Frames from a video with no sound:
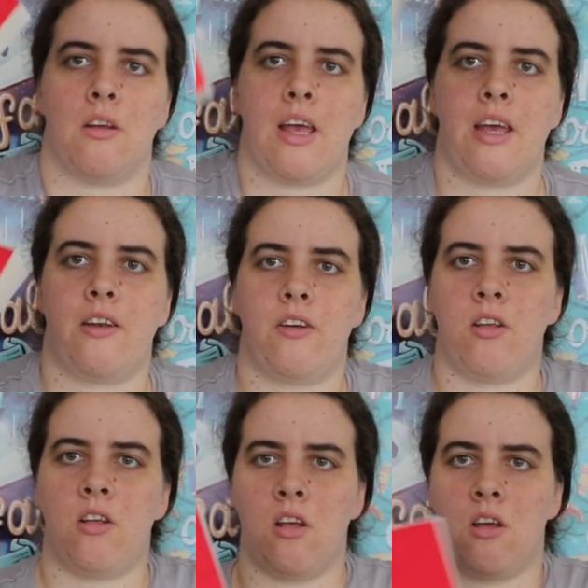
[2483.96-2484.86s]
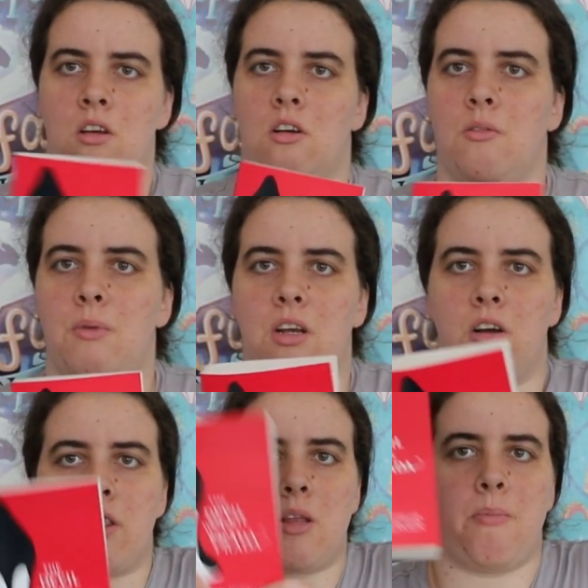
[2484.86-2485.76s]
And, oh my
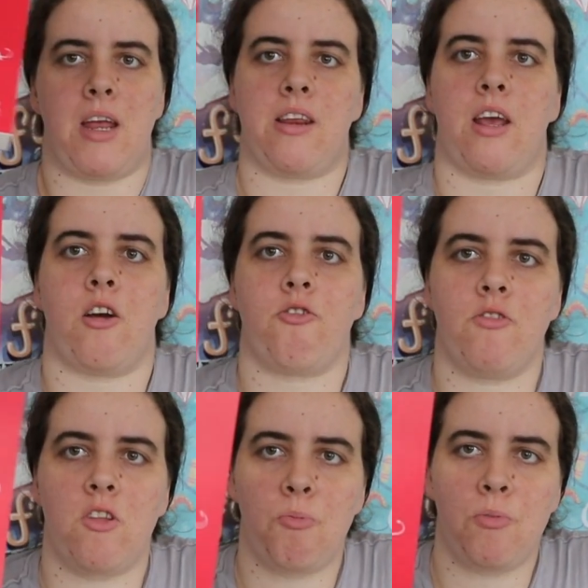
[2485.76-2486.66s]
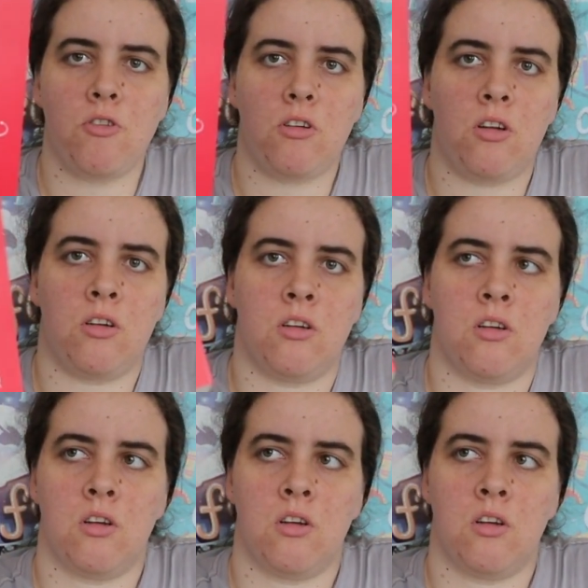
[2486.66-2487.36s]
god, the main character in this book,